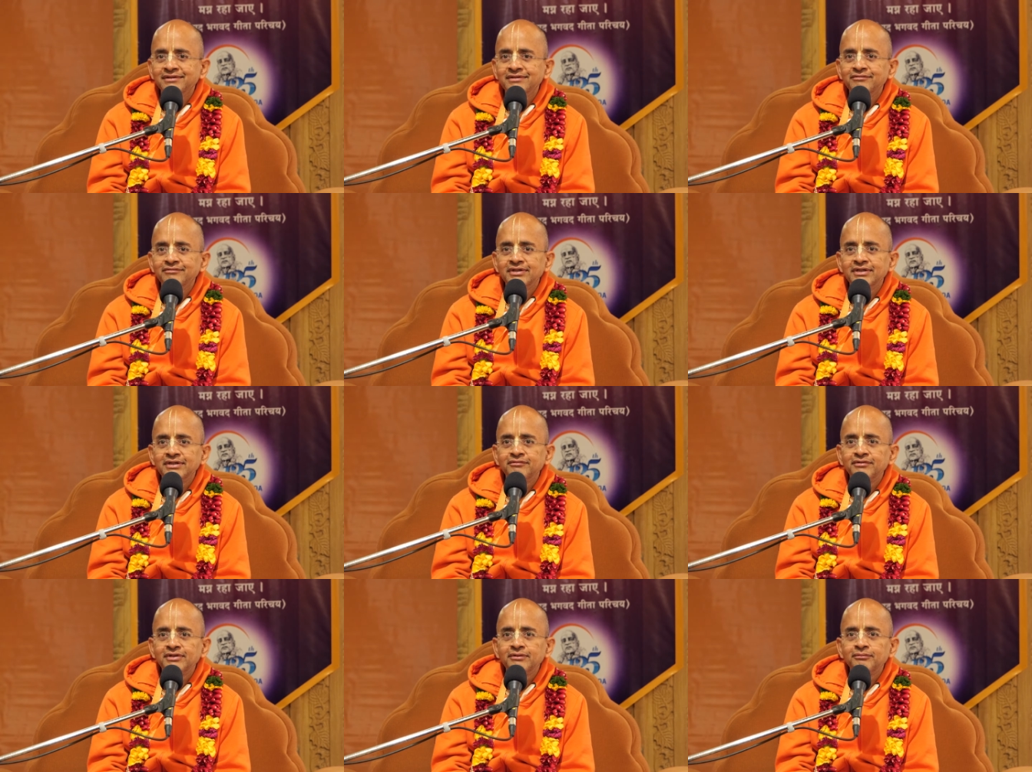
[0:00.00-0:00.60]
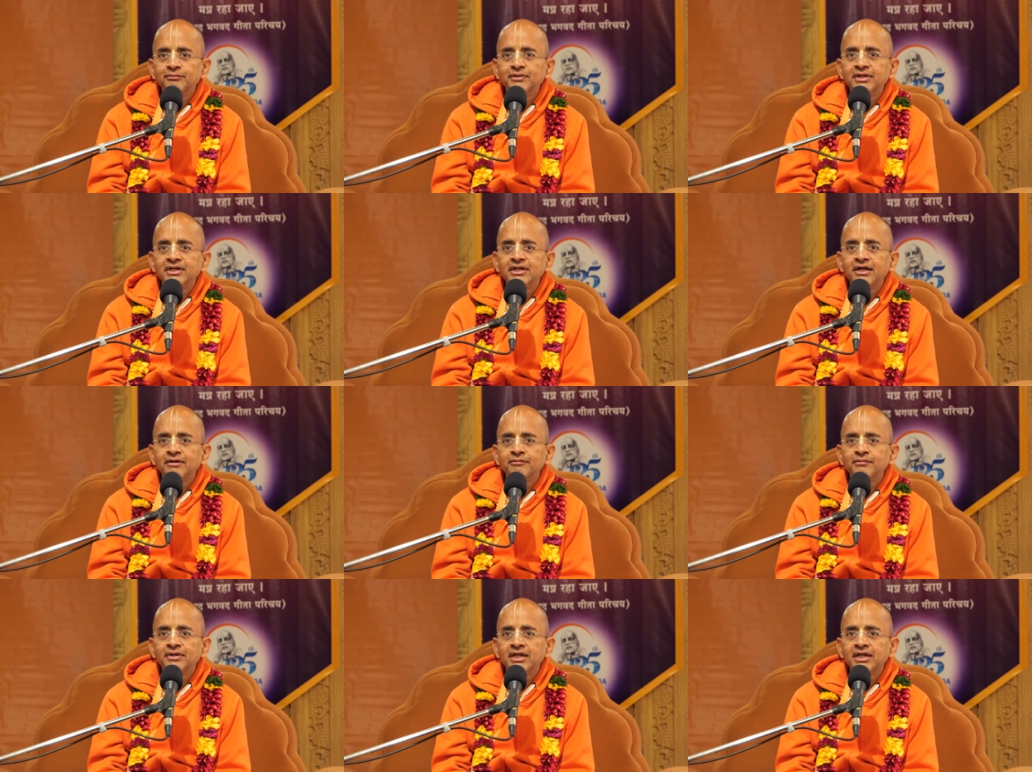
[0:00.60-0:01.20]

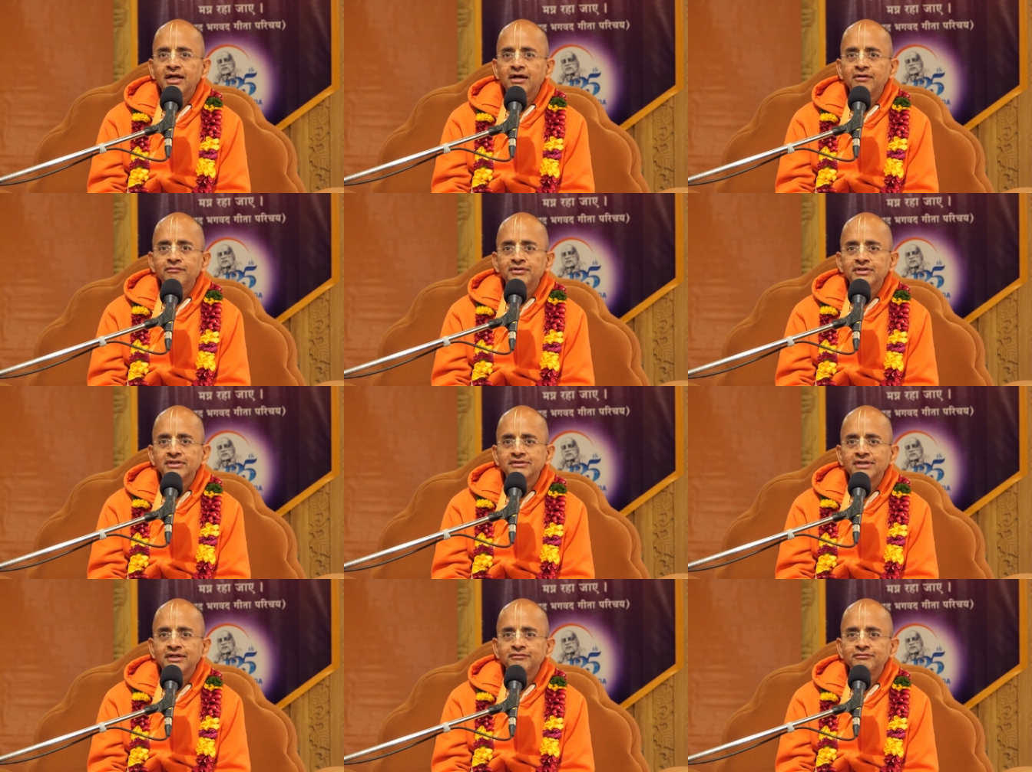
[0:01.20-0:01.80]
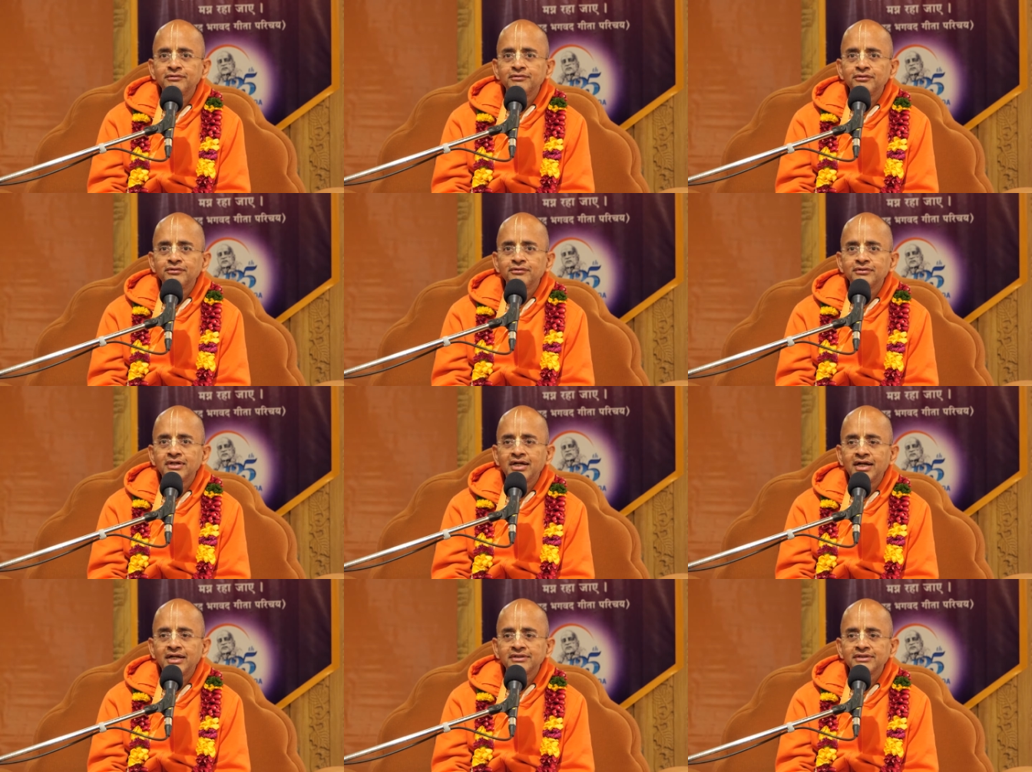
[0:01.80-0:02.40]
Many of us have
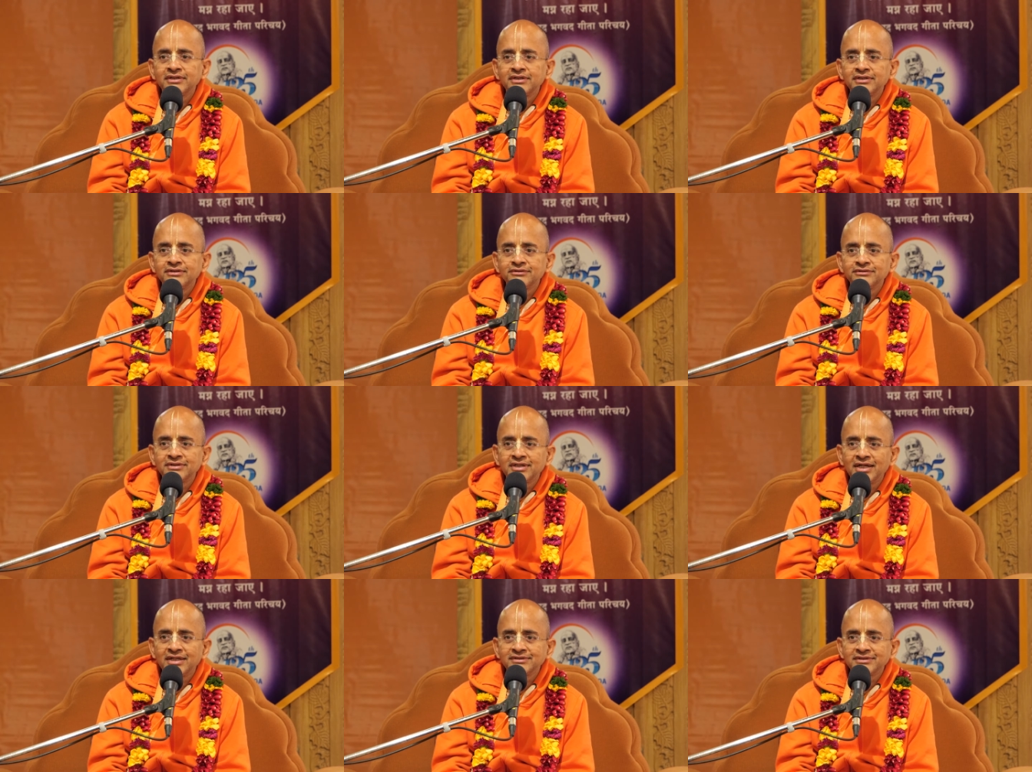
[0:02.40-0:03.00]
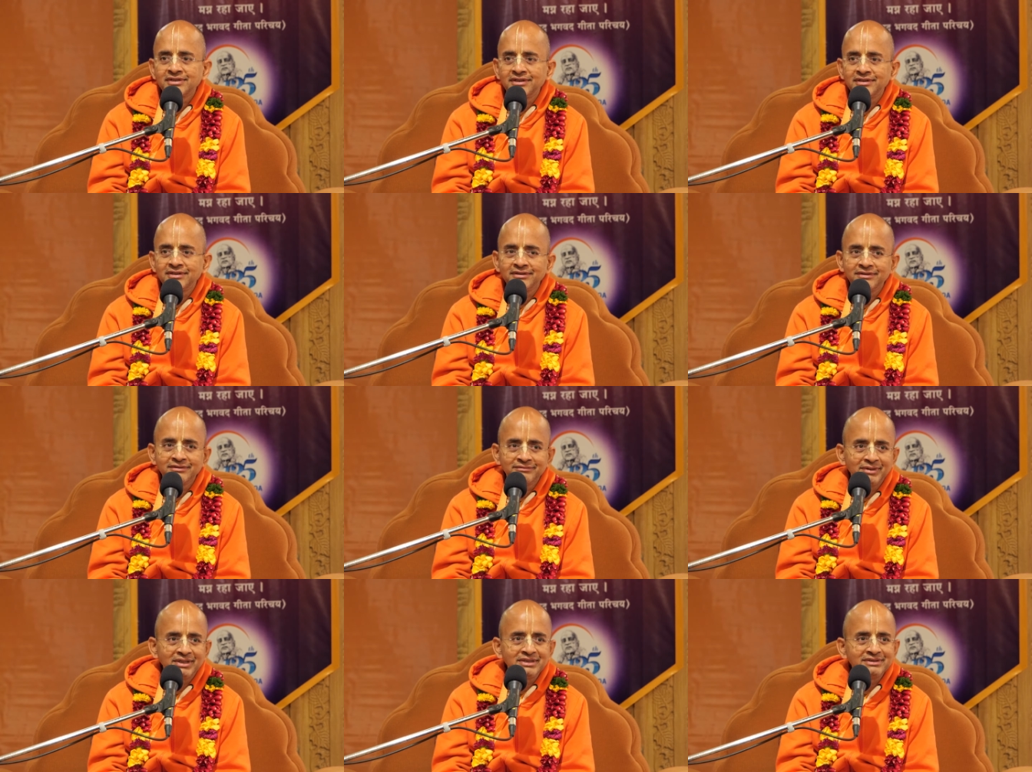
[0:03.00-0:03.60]
no connection to
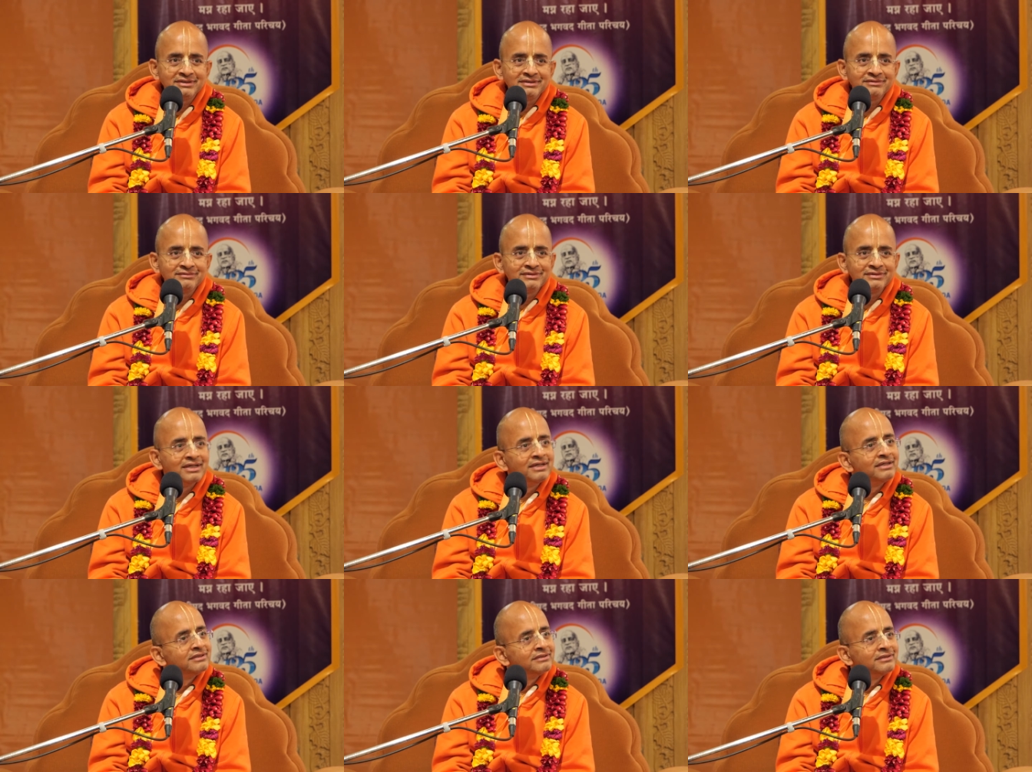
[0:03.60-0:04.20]
Sanskrit much.